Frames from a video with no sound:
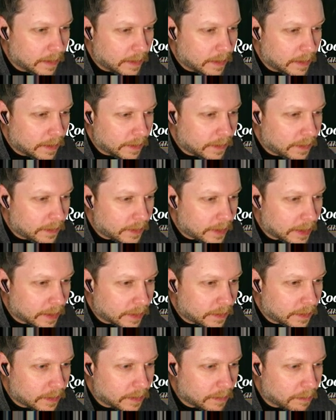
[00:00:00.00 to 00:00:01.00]

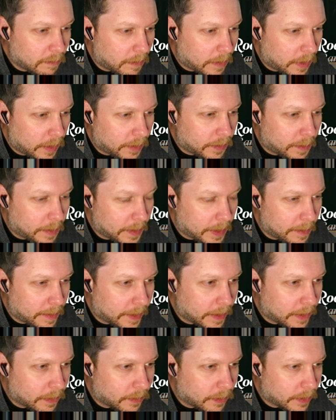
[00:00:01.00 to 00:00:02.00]
6 multiplied
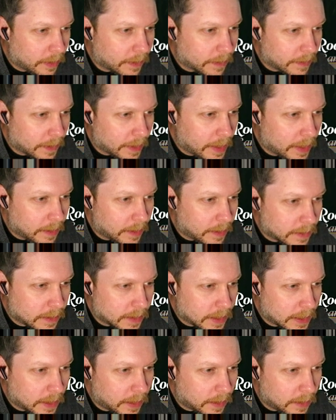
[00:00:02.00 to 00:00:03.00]
by 3 is
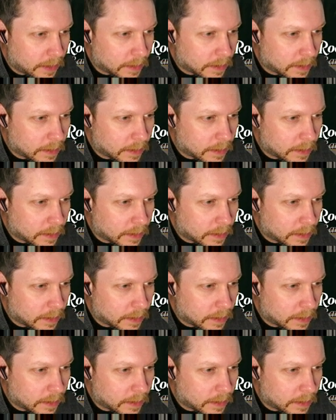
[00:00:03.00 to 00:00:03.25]
18.